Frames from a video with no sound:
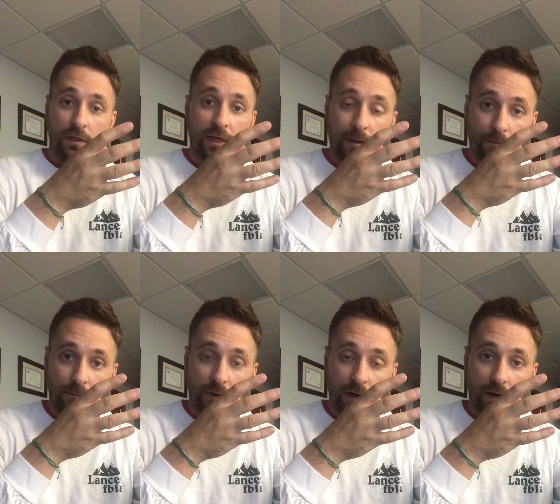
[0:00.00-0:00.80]

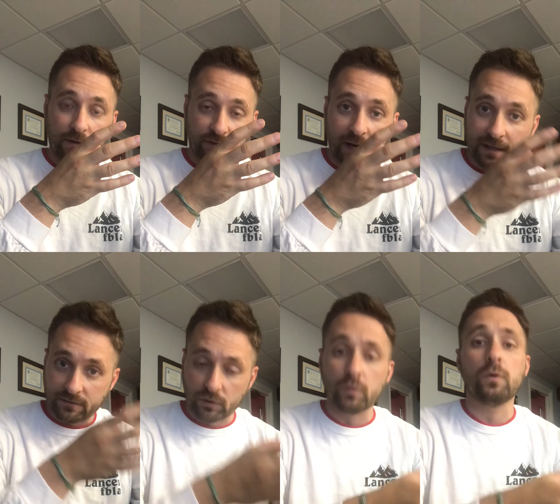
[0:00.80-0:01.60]
them uh, signing
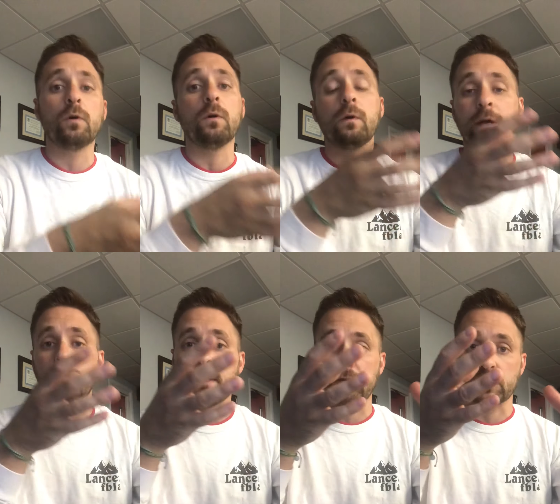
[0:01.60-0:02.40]
into Google
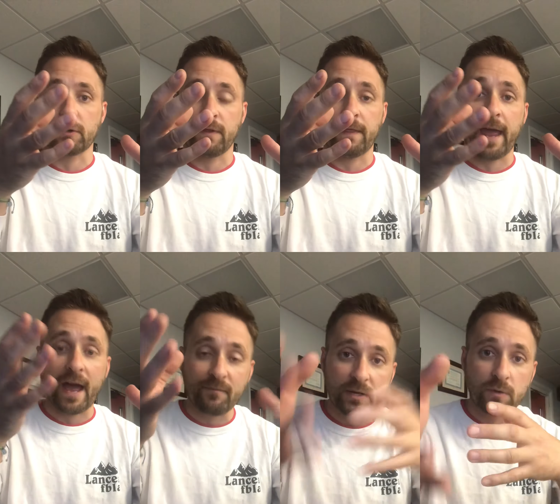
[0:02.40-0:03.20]
and making sure that they
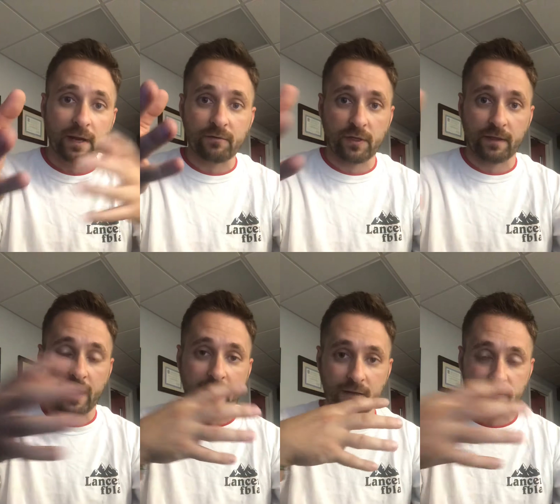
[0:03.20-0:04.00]
have been doing everything
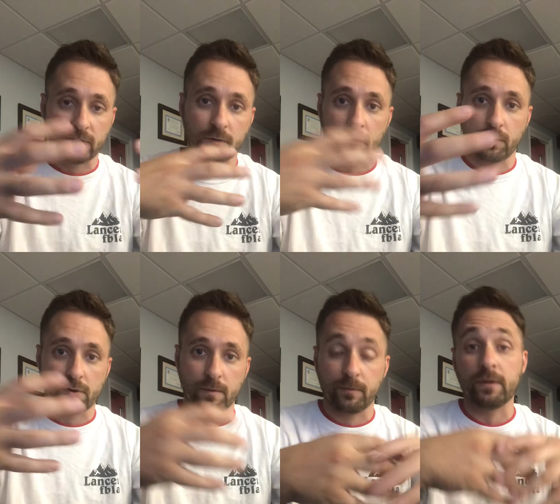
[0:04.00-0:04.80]
they have to do in
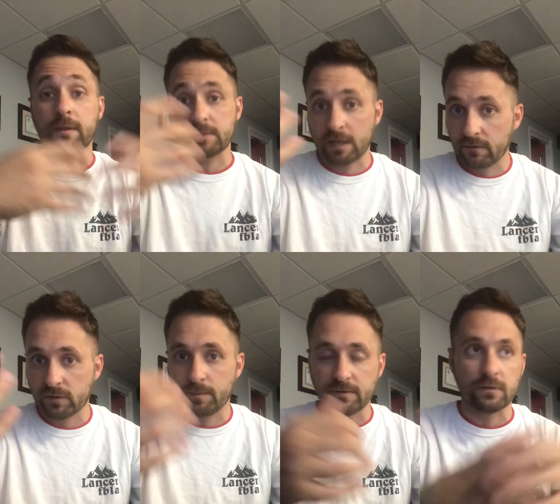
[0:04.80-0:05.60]
order to put
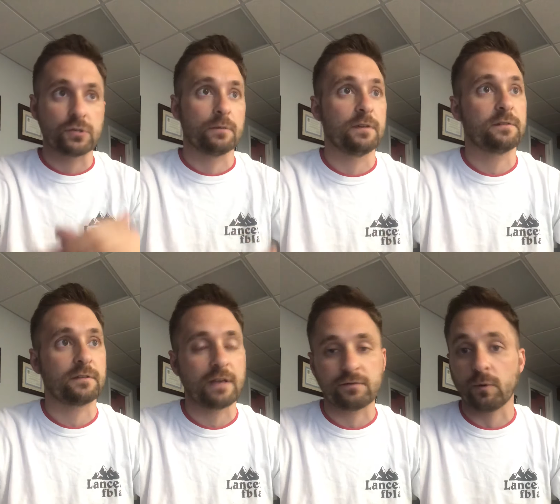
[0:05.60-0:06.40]
themselves in a position to be
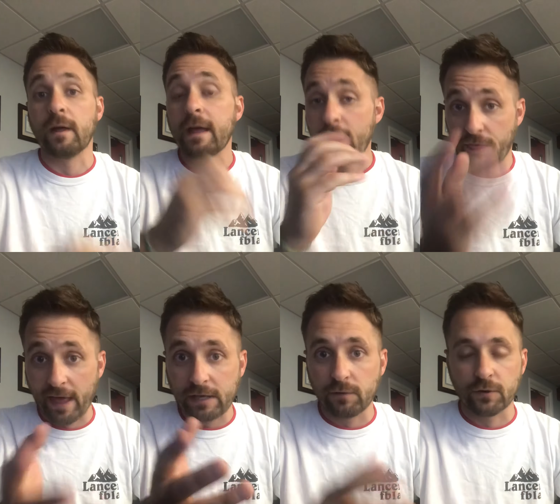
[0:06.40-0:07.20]
successful.
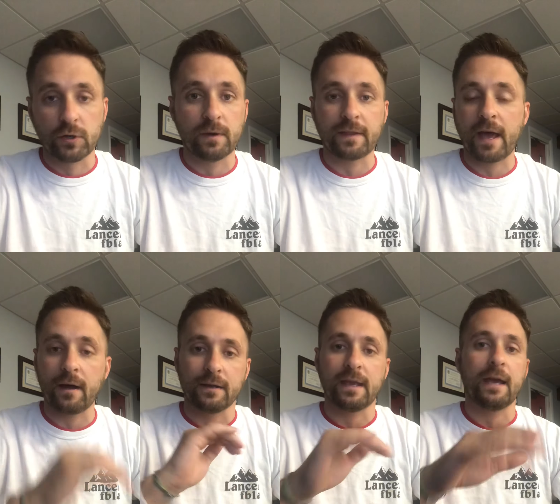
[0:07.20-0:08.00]
Thank you for doing
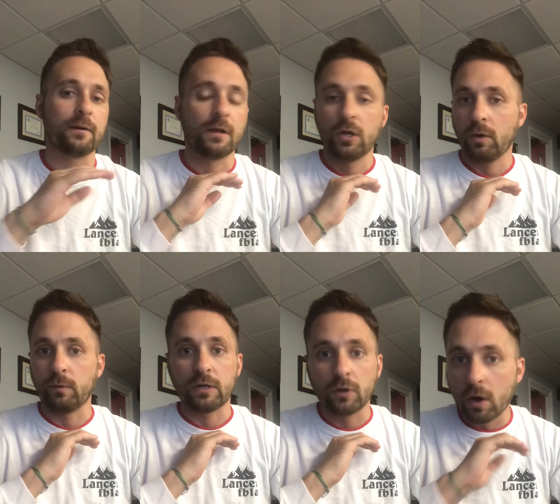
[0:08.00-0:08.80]
that. Again,
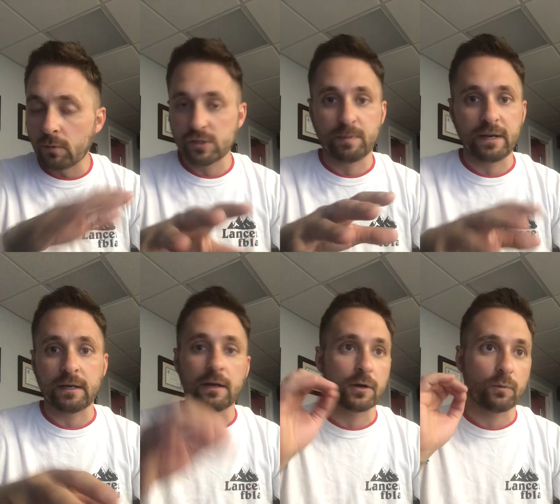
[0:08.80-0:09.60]
we know who's
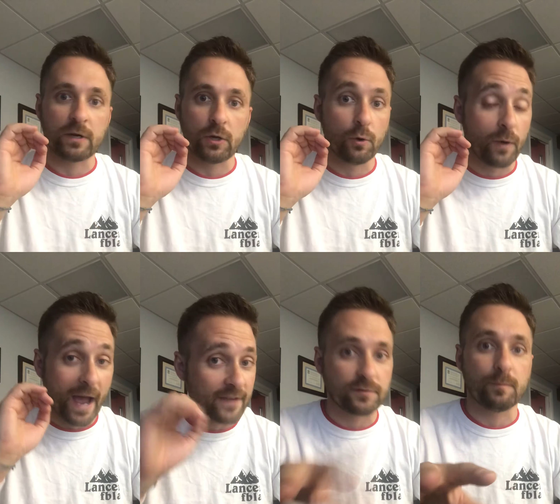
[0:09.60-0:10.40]
been here, we know who
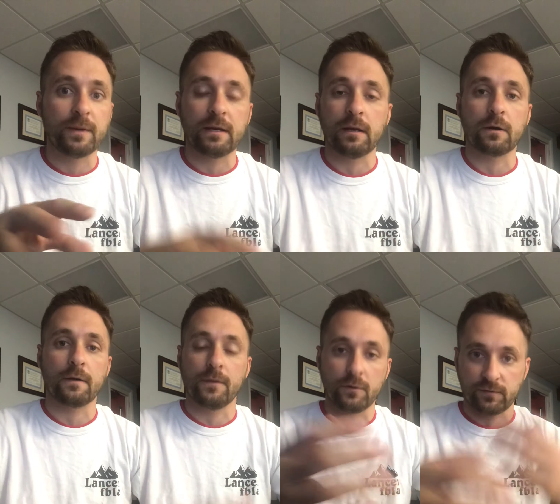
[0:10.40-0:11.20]
hasn't been here,
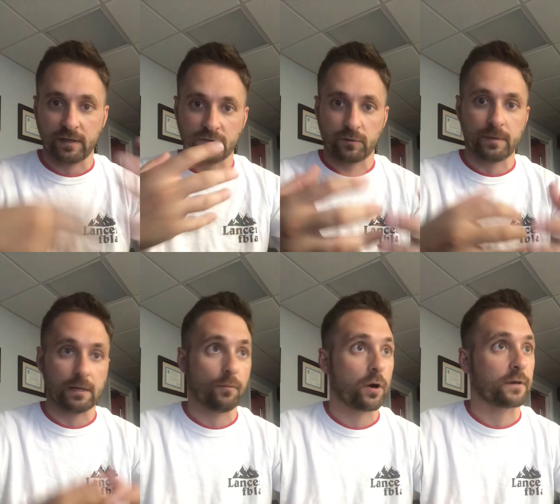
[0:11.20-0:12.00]
and those things are
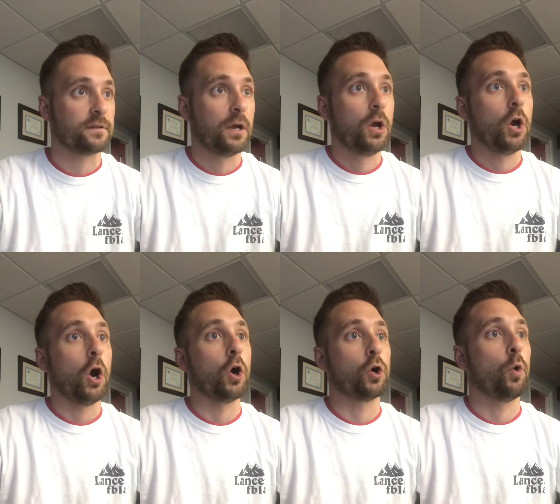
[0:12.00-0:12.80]
being marked
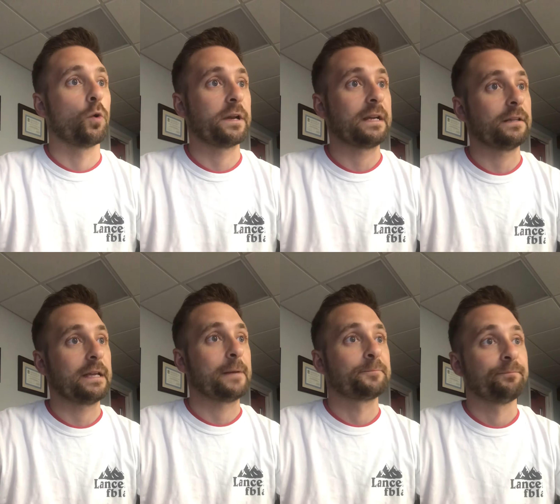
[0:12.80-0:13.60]
accordingly.